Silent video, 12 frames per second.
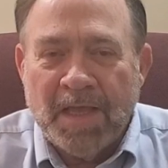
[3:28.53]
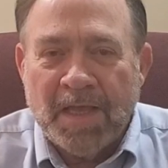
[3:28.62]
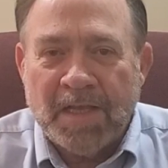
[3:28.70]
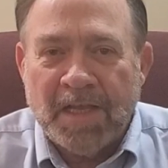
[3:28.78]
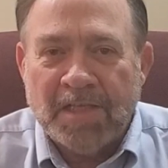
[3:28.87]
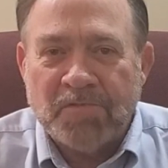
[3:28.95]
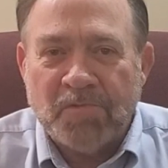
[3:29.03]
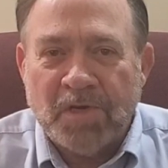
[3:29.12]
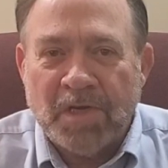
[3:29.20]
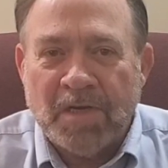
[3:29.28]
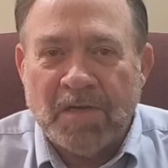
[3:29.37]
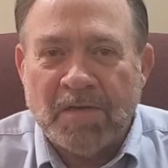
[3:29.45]
And that's
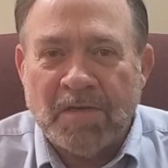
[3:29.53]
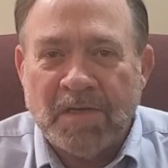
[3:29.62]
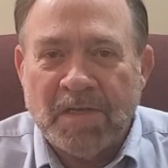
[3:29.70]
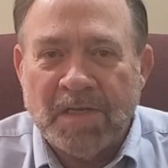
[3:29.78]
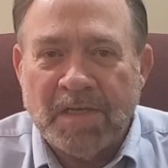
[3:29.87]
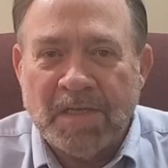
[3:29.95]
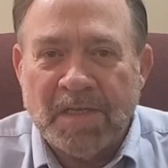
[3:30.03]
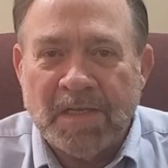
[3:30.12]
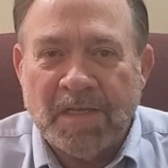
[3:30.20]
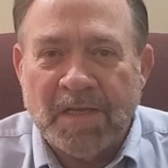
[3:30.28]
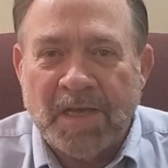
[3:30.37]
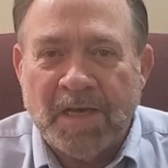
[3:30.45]
where
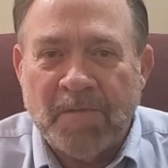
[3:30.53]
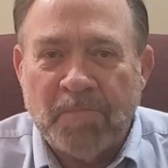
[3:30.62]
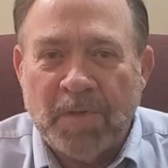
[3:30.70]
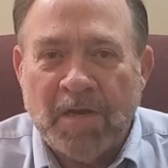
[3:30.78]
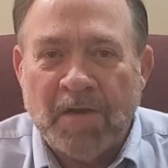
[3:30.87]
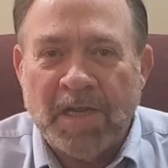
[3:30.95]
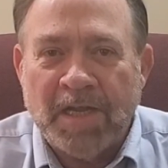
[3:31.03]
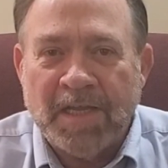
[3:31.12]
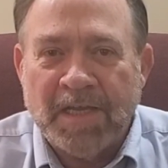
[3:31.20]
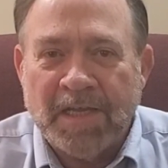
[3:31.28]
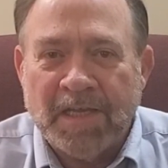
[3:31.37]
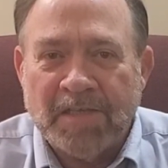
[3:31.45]
Mary
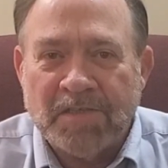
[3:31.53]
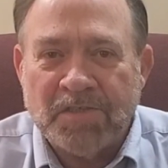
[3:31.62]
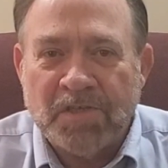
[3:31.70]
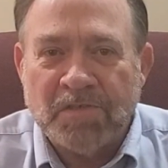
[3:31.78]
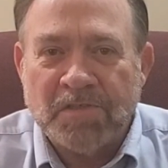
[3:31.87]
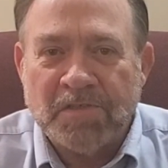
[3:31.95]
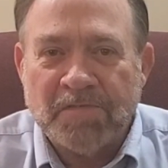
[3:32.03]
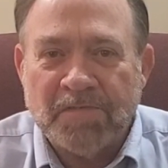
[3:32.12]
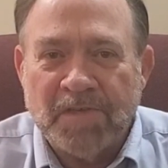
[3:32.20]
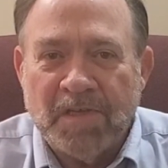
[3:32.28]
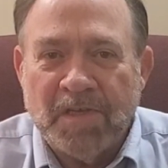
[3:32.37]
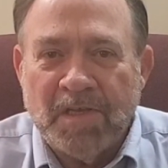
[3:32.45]
and Joseph
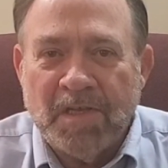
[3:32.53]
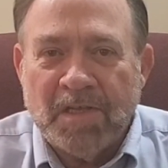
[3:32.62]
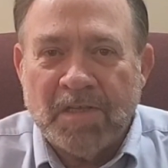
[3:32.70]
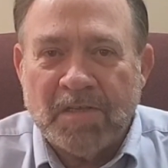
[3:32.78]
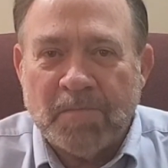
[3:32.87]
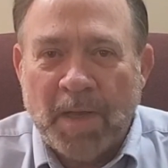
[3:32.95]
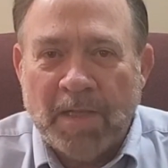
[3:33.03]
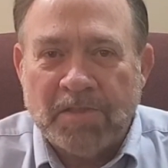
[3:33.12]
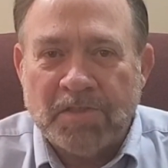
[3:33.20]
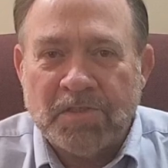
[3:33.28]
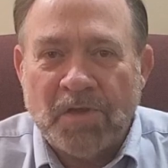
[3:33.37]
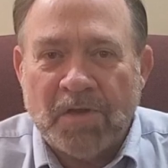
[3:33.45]
about
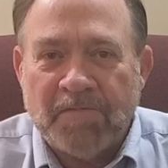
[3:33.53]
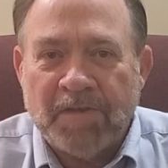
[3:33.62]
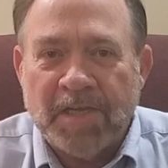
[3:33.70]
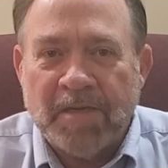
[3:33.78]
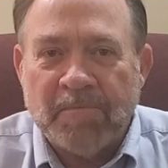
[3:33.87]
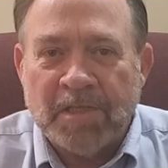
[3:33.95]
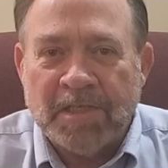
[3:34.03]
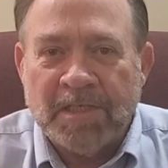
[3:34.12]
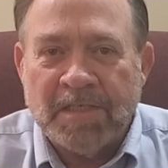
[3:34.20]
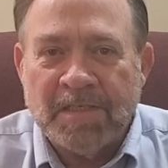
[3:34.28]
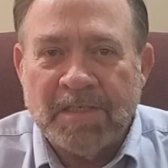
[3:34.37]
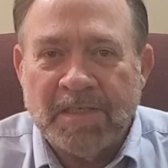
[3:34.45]
to start a family,
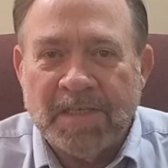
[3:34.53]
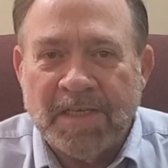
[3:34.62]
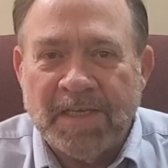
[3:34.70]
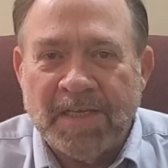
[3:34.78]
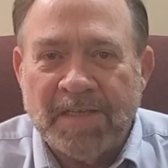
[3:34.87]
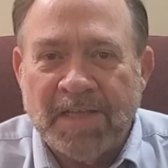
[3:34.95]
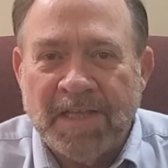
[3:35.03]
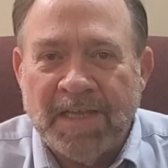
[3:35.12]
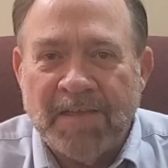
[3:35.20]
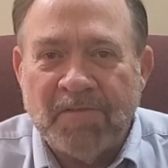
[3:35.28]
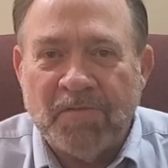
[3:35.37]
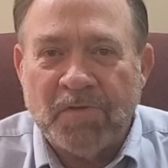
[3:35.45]
and
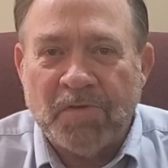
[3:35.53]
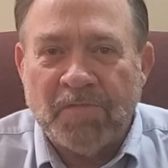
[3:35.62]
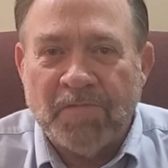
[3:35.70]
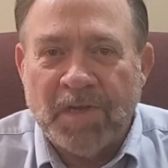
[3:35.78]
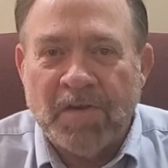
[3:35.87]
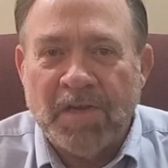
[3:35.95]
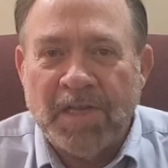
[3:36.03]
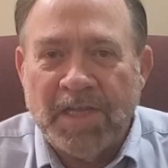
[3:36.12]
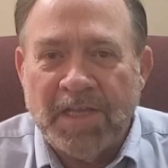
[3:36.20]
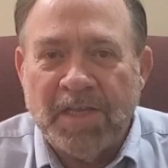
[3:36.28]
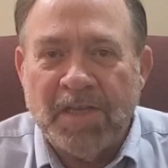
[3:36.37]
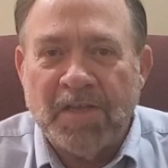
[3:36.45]
they were very
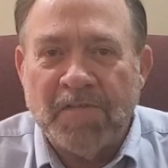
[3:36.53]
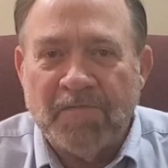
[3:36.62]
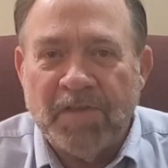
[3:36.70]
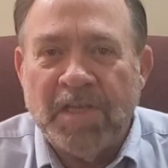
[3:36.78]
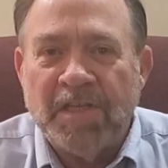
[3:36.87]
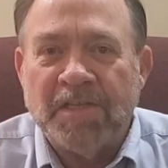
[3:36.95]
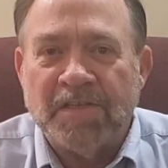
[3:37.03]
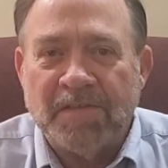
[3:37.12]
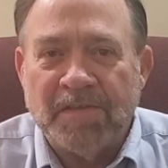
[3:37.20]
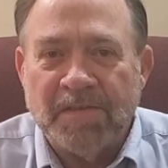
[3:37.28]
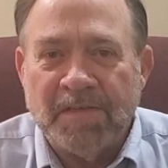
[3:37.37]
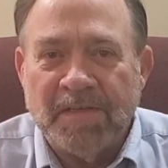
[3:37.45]
inconvenient.
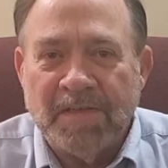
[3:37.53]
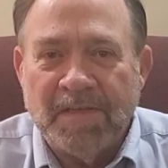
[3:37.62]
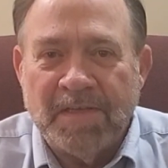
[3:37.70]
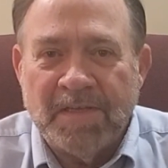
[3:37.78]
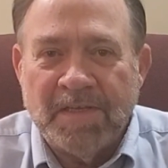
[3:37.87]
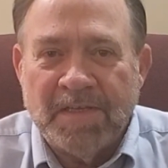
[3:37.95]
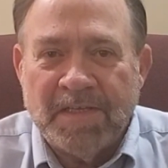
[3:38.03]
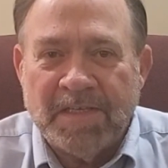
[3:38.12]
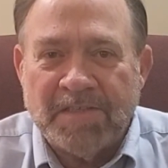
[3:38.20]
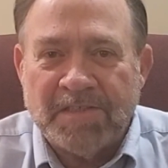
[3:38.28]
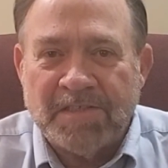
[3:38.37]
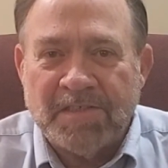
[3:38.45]

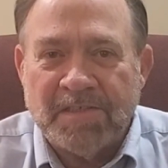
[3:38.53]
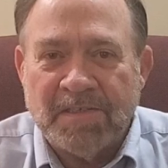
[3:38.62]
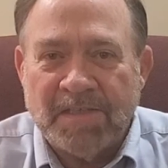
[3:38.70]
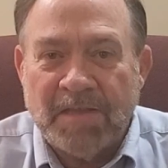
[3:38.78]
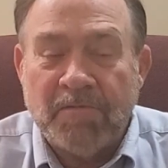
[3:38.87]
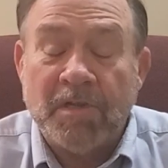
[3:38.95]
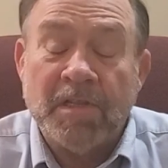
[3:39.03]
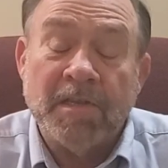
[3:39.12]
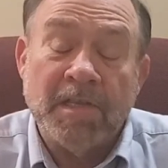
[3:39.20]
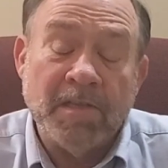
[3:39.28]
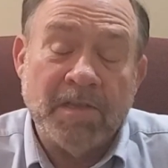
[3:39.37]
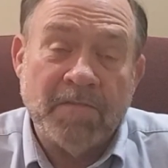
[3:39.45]
And they were
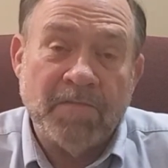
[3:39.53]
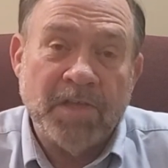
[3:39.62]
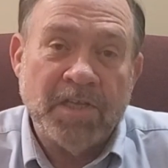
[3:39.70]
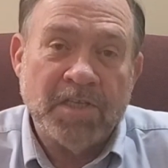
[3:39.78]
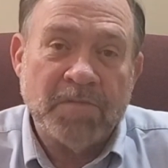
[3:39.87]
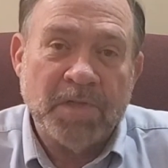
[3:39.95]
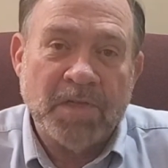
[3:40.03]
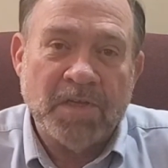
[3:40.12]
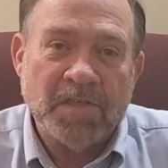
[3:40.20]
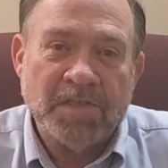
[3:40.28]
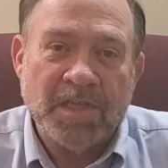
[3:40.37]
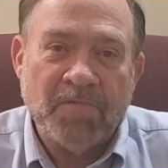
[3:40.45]
inconvenienced
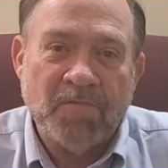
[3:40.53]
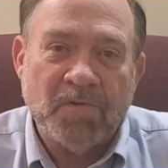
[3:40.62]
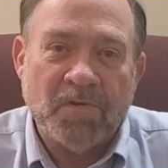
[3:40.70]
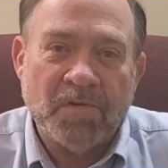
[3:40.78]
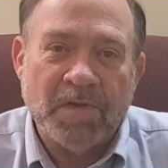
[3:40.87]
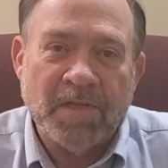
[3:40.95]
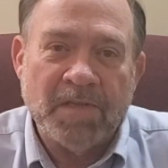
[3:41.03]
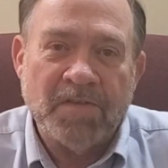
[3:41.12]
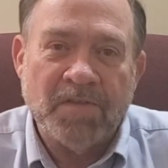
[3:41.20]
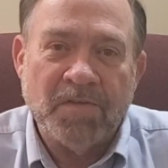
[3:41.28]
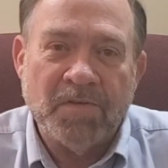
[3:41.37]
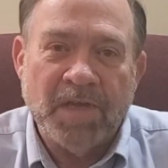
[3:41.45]
because they were
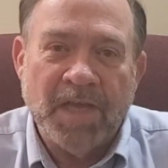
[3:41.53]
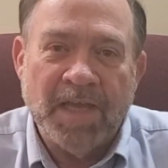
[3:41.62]
into